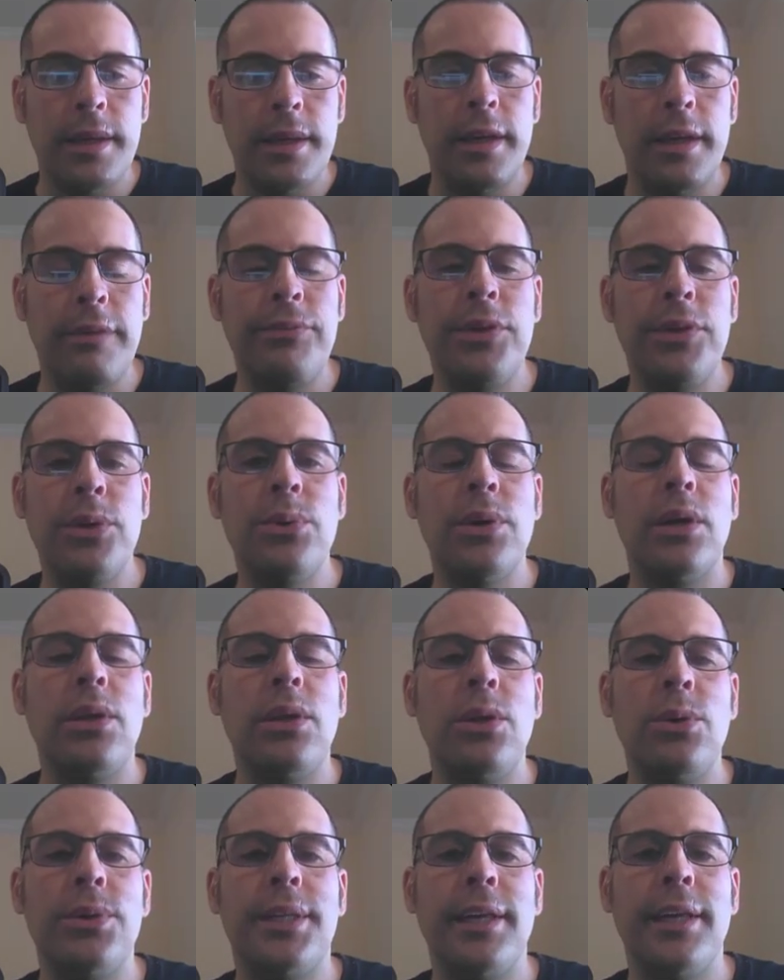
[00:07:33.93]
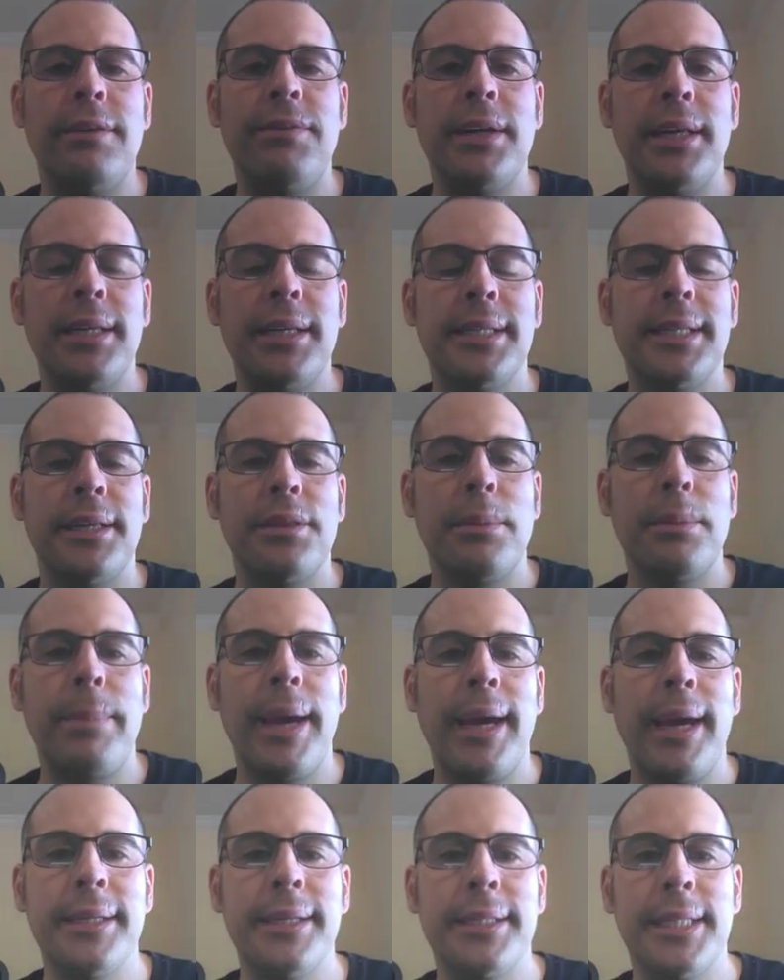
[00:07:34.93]
If you include dividends in the
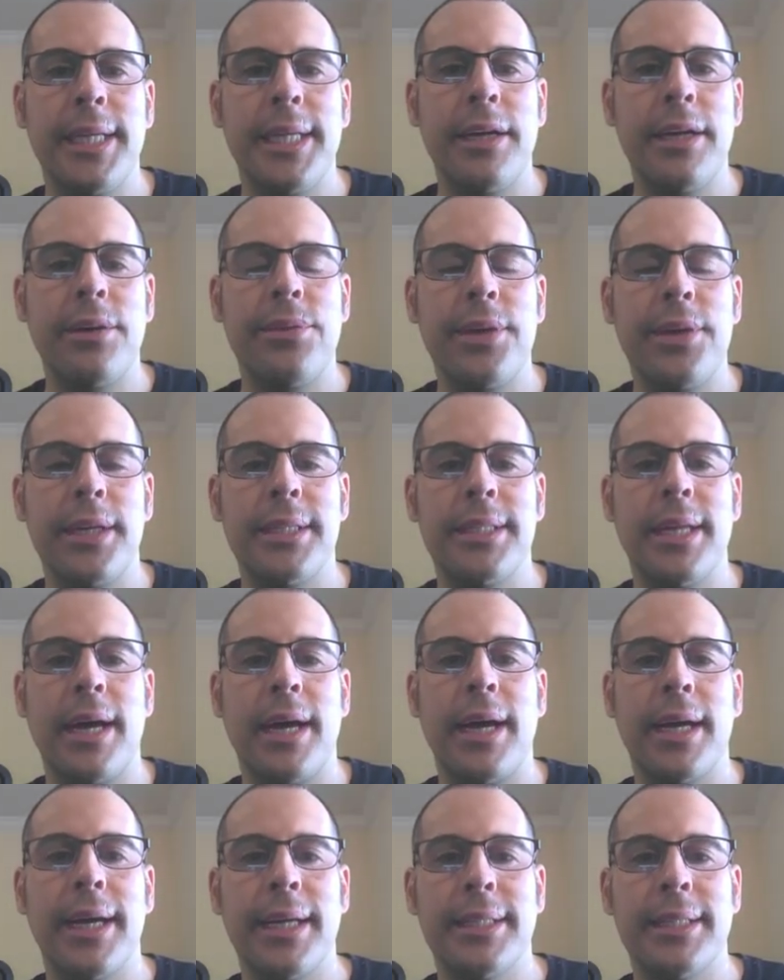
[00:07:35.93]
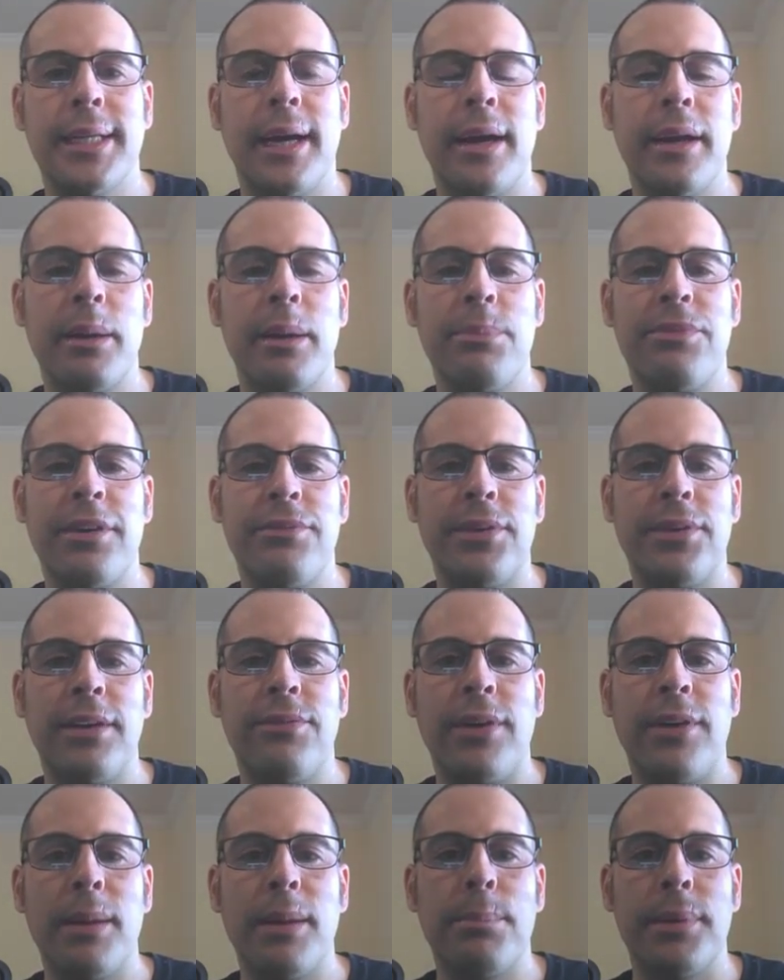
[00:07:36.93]
past year, their stock has gone up
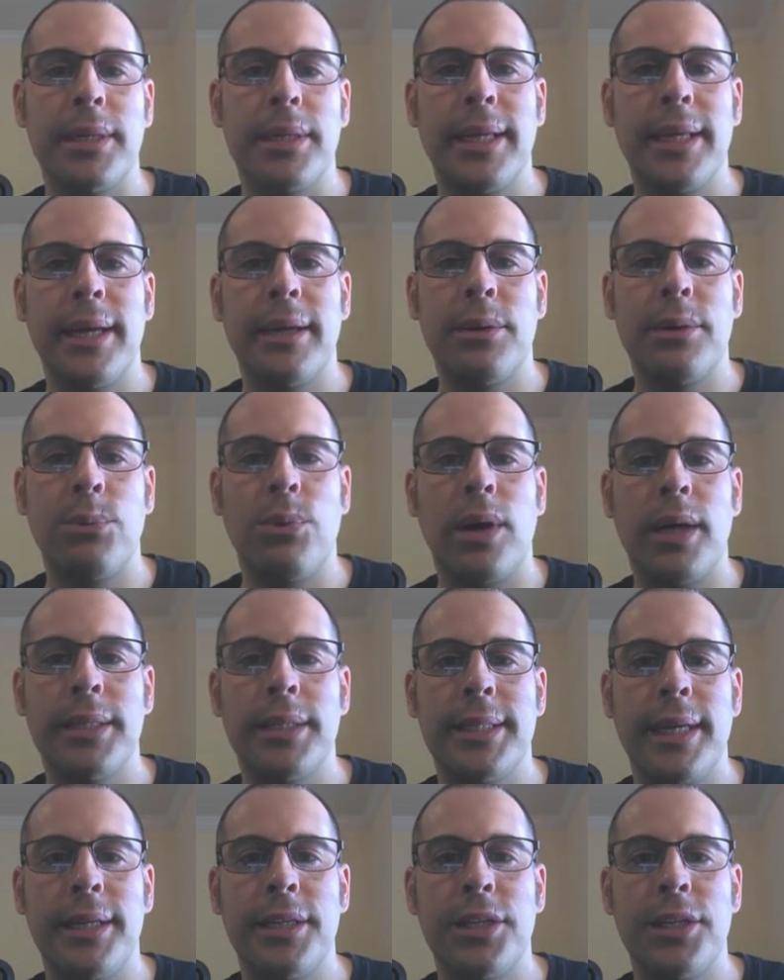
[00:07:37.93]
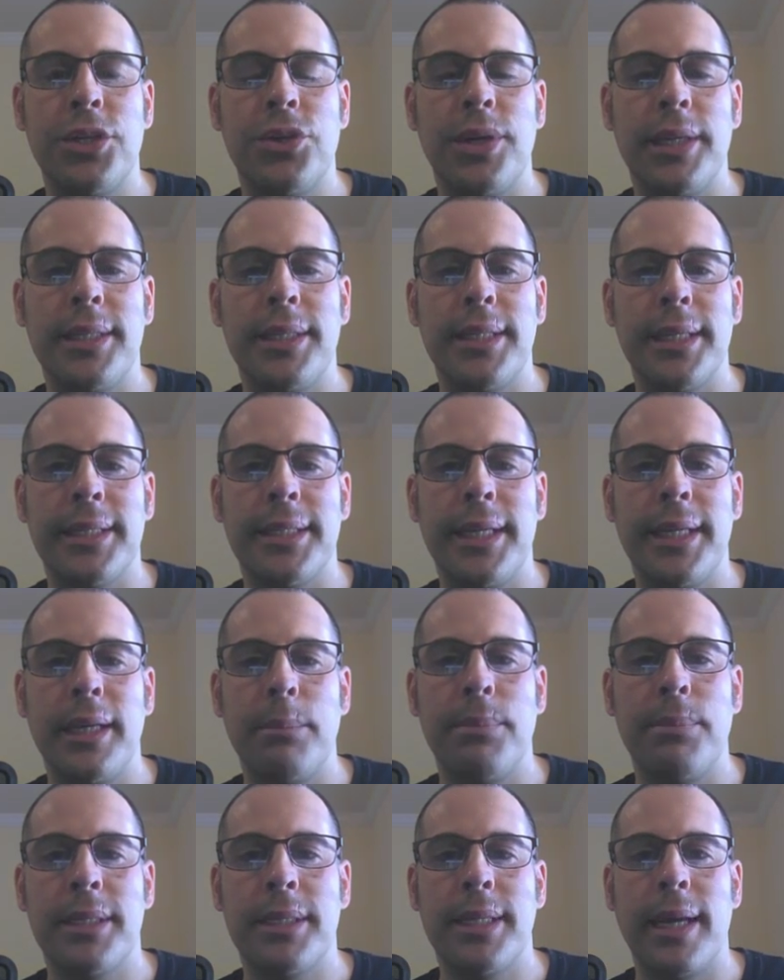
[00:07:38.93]
55%, while its industry
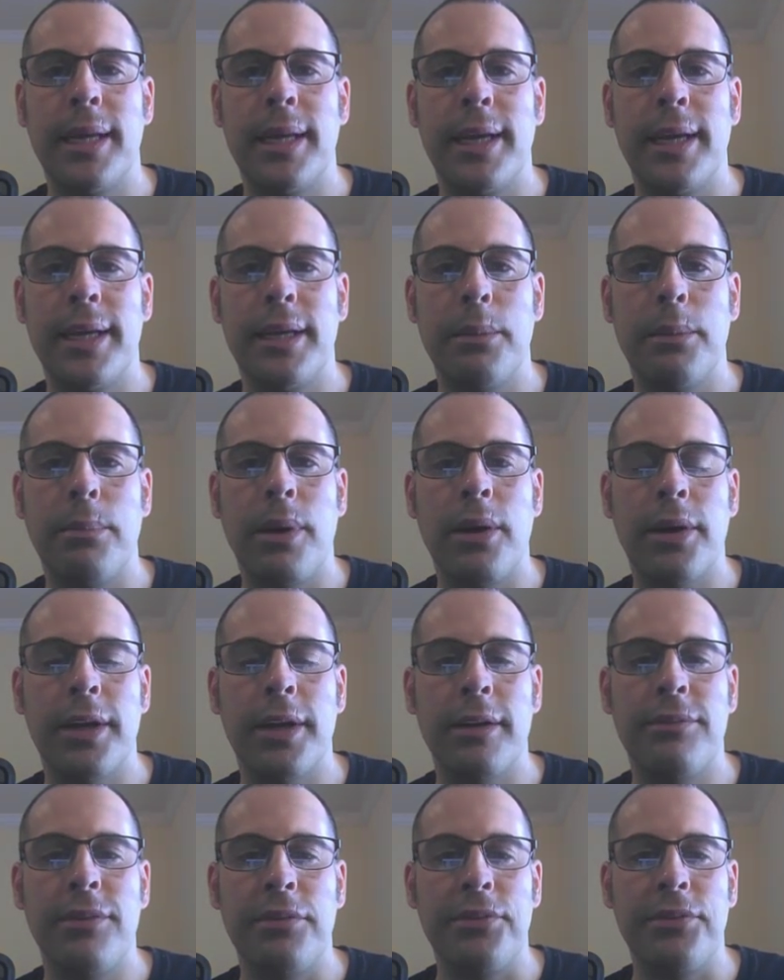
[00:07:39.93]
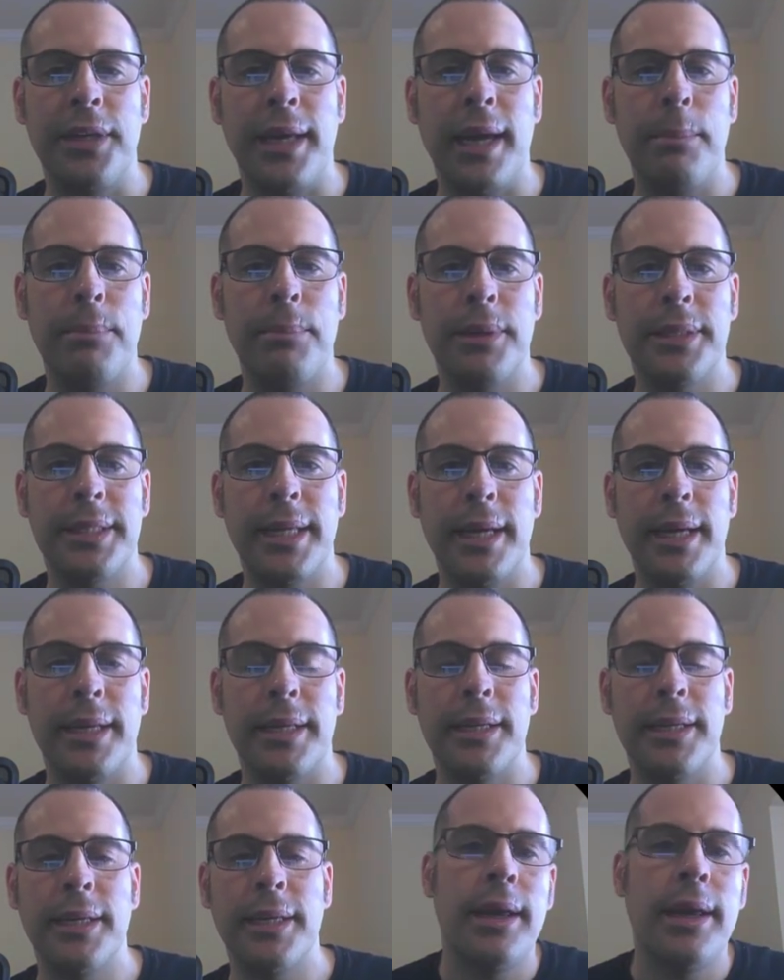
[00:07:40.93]
16% and the market
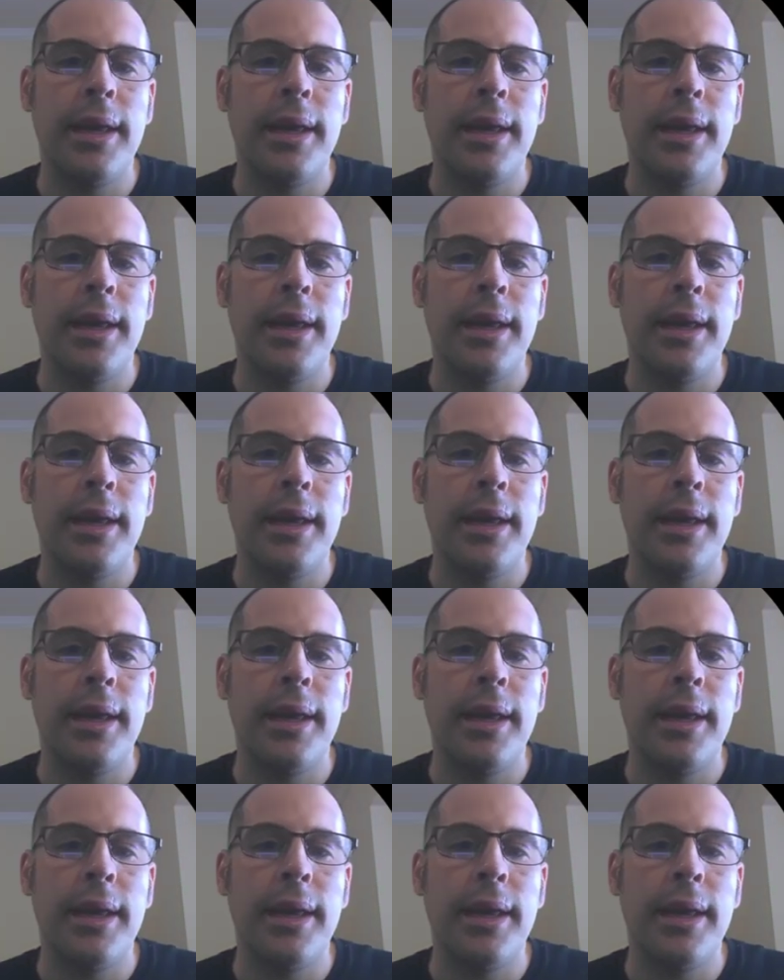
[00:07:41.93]
58%.